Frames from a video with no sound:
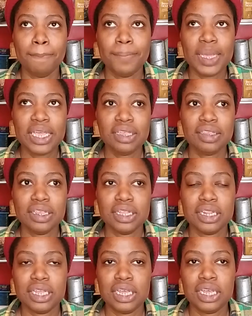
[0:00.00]

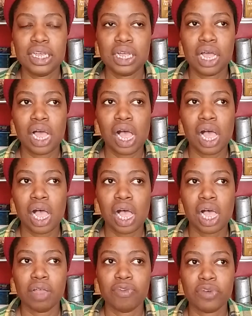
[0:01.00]
basically,
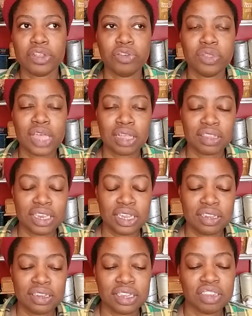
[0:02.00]
for
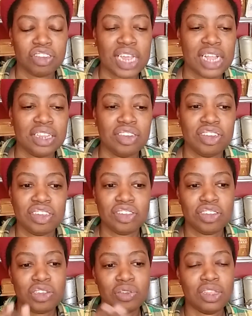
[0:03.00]
2018, the challenge is
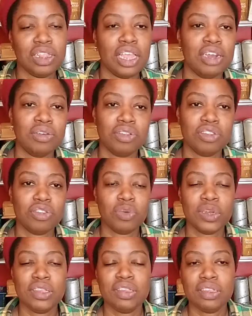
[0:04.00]
to use the
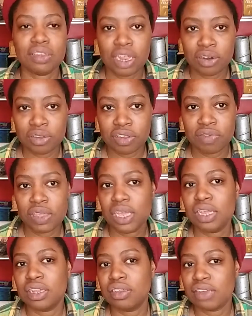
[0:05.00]
26 letters of the
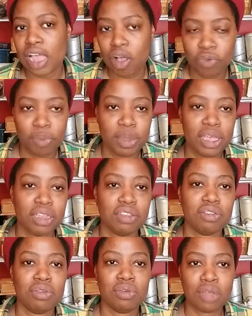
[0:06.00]
English alphabet
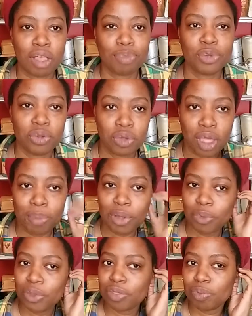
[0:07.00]
to help you come
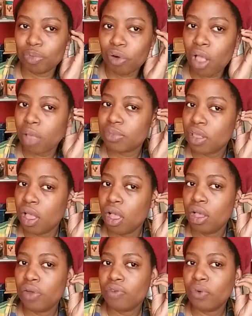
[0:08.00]
up with prompts
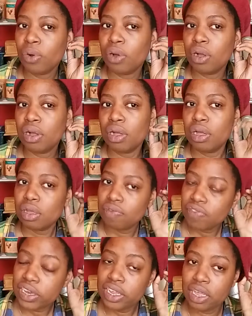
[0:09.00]
for
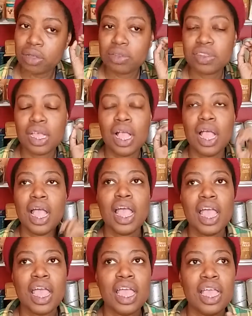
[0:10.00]
videos.
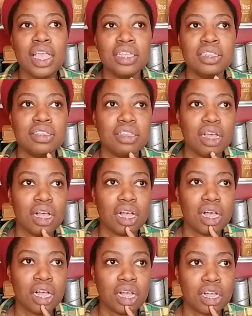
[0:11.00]
And
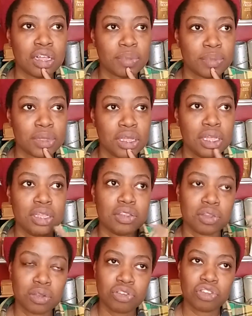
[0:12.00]

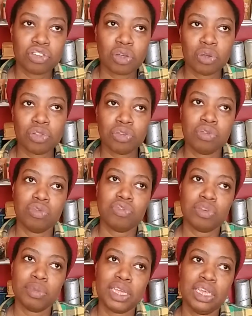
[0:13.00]
so you just go through
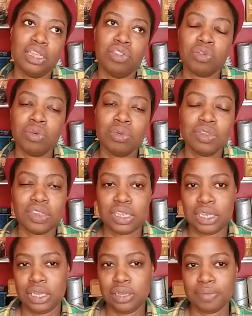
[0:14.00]
from A through
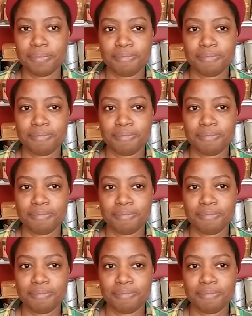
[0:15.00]
Z